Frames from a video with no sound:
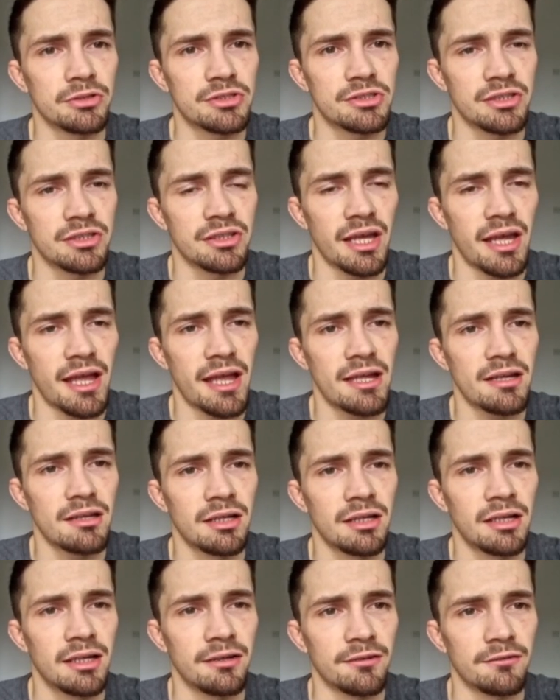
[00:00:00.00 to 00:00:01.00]
to the head,
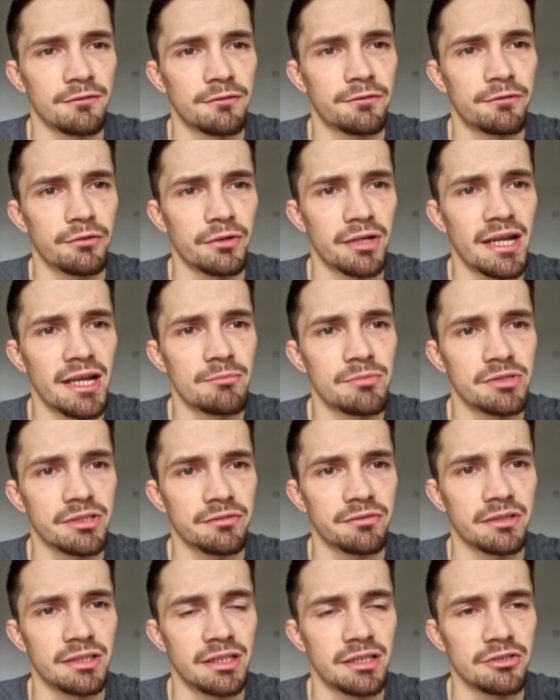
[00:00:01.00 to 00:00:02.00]
and frames if
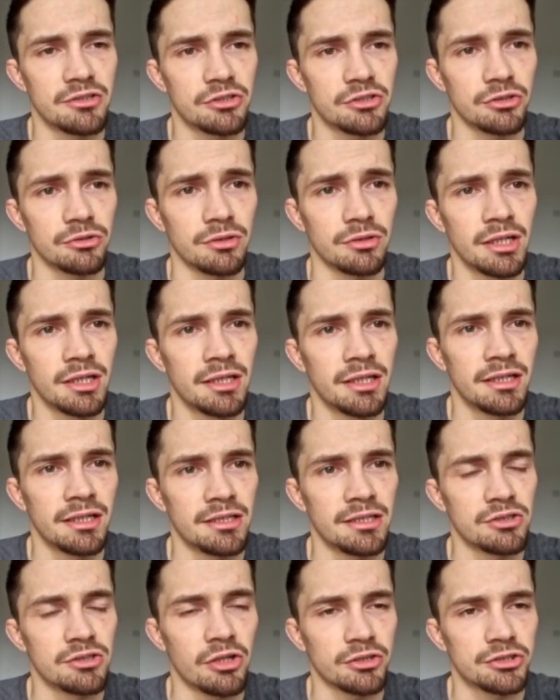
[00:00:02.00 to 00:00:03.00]
he needs to.
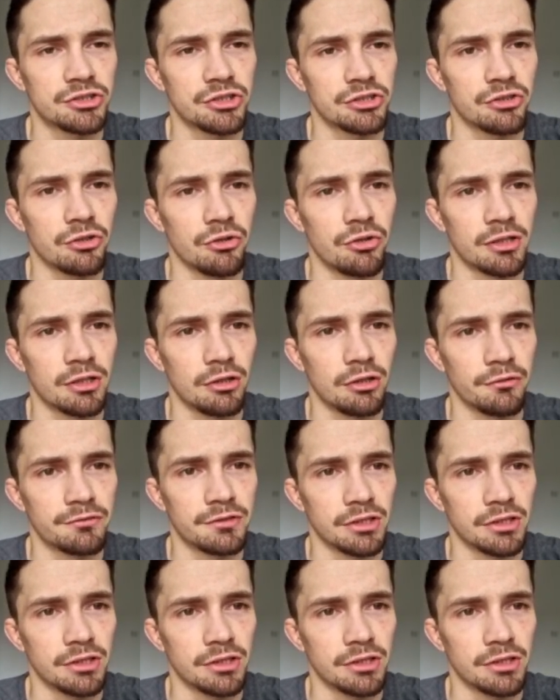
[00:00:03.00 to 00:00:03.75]
He's not just going glove to